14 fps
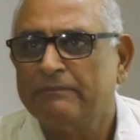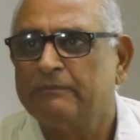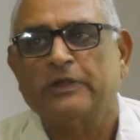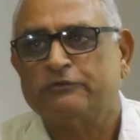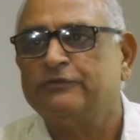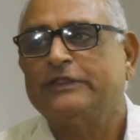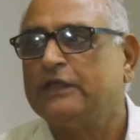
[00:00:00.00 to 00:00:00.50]

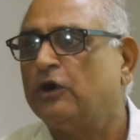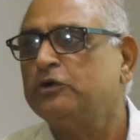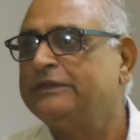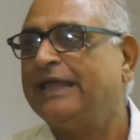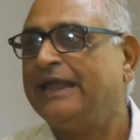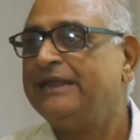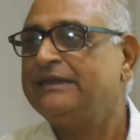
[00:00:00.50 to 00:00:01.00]
Because
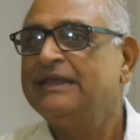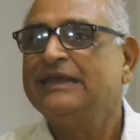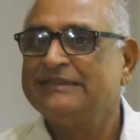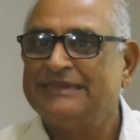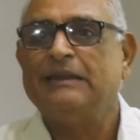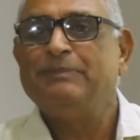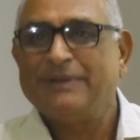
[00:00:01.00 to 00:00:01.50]
without that,
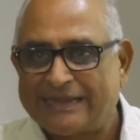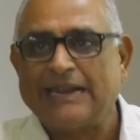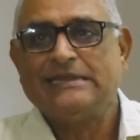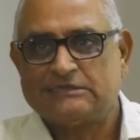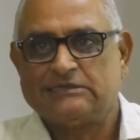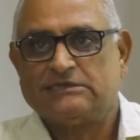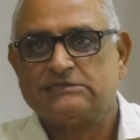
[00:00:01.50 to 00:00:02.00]
there will be
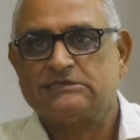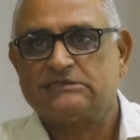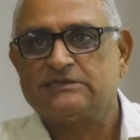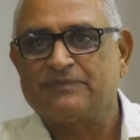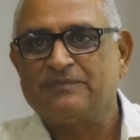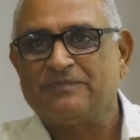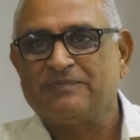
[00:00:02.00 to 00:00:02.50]
crisis.